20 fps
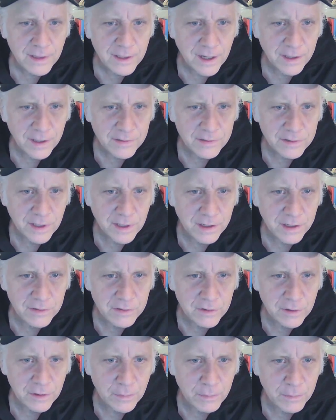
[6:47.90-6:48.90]
And anything I
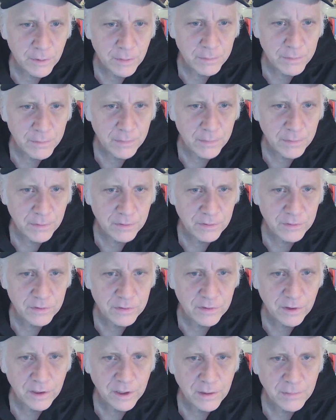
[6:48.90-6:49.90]
say is going to put people
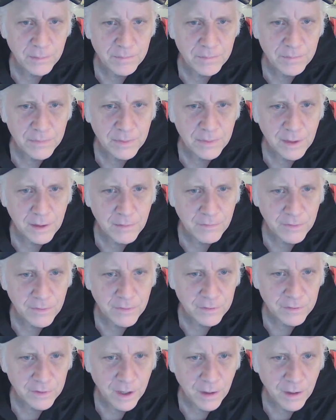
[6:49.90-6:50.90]
to sleep.
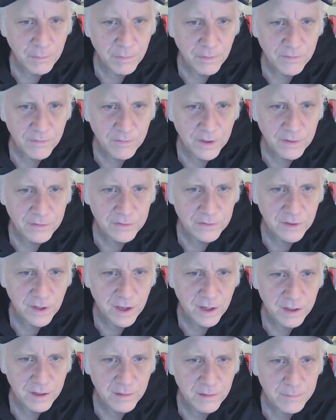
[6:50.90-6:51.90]
For example, if I
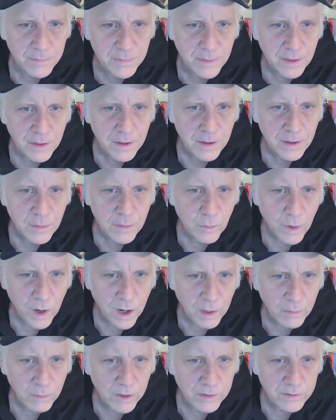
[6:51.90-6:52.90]
say,
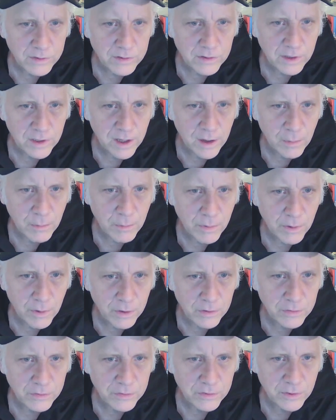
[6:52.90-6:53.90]
why was Gail
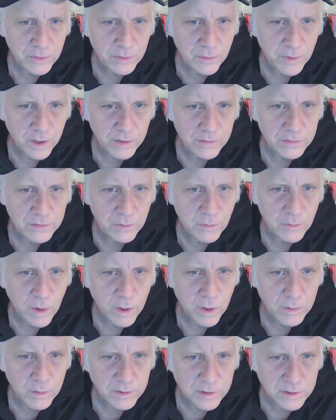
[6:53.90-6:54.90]
Burson
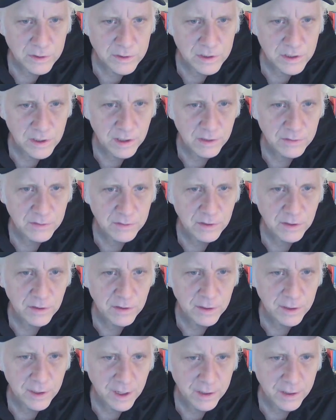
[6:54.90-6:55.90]
arrested? Why wasn't she
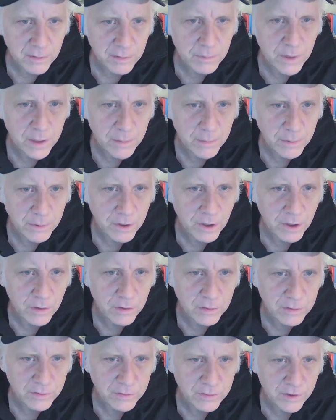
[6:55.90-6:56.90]
interrogated? People
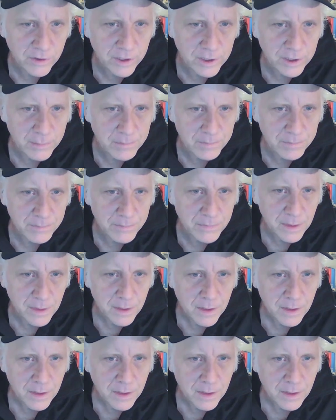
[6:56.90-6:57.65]
go to sleep.